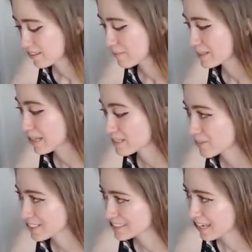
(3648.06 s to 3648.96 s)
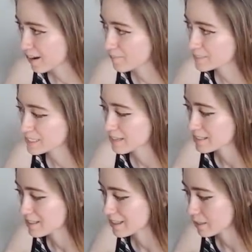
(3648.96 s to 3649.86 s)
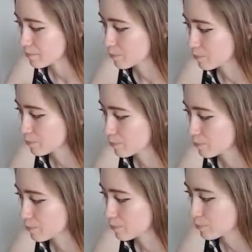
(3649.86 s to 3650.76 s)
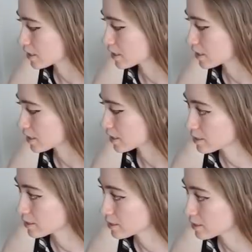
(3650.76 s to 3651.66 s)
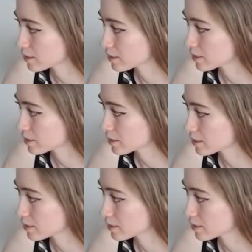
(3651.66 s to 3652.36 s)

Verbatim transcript: I mean, that is very sad. Obviously, that is the thing. People, if you're more attractive, you get treated. Weed, thanks for